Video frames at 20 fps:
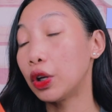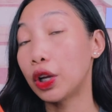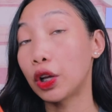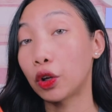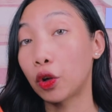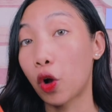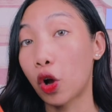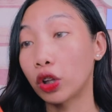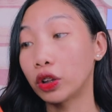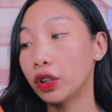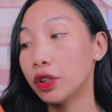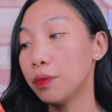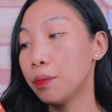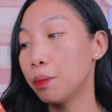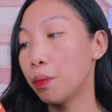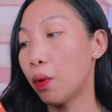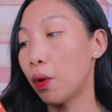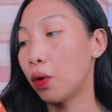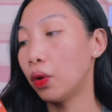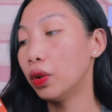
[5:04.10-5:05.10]
on a
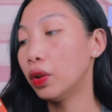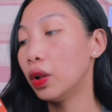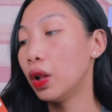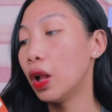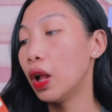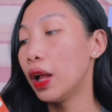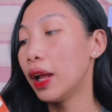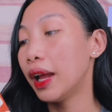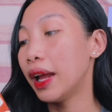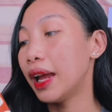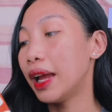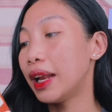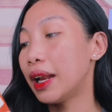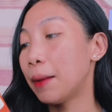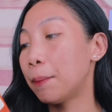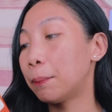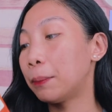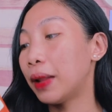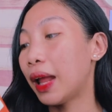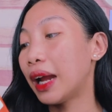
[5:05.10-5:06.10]
cotton ball
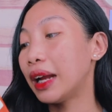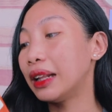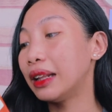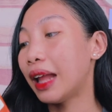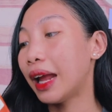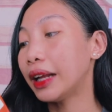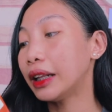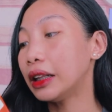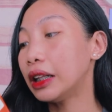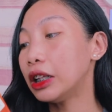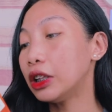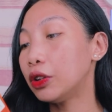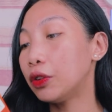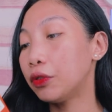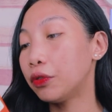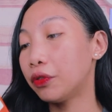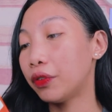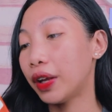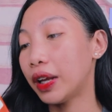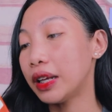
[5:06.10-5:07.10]
and apply lightly to
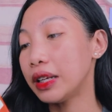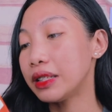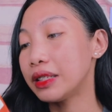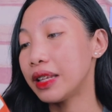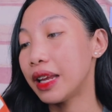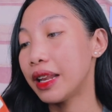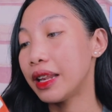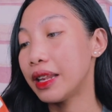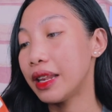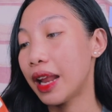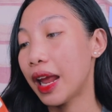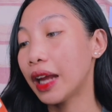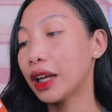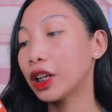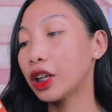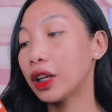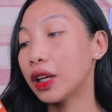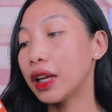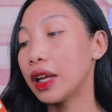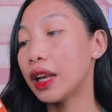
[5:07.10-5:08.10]
face and
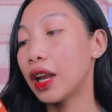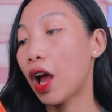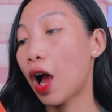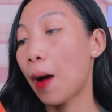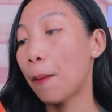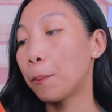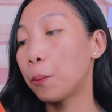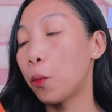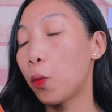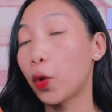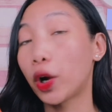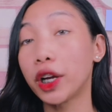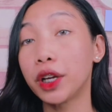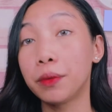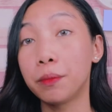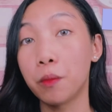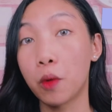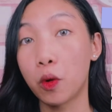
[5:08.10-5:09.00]
neck in upward